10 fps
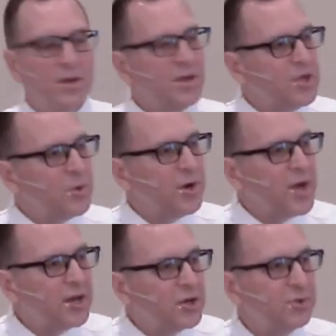you are
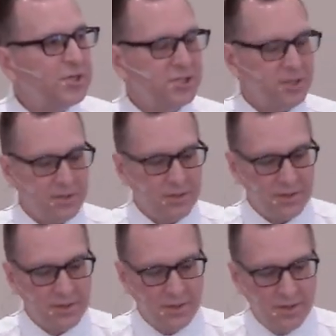not a Cretan,
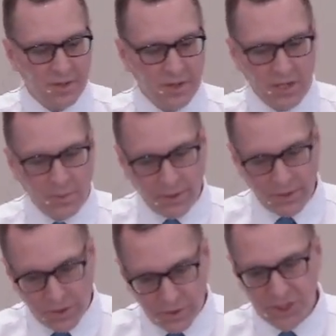you are a
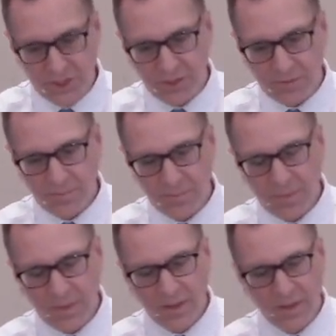Christian.
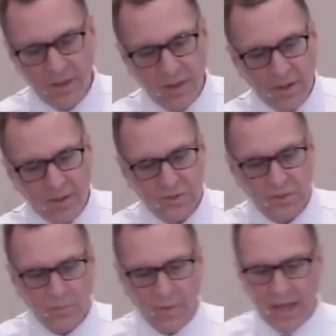And so
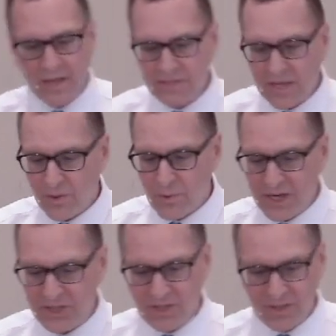when we ask that
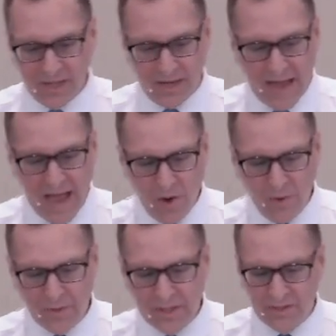question, then
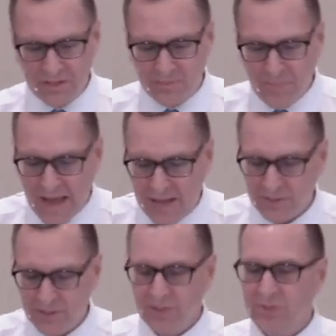how can this
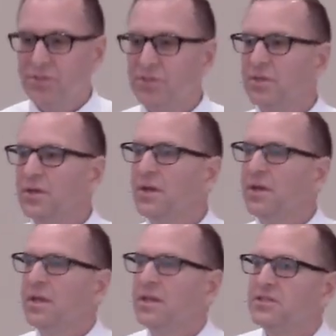passage,
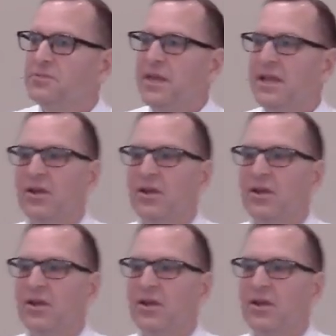that speaking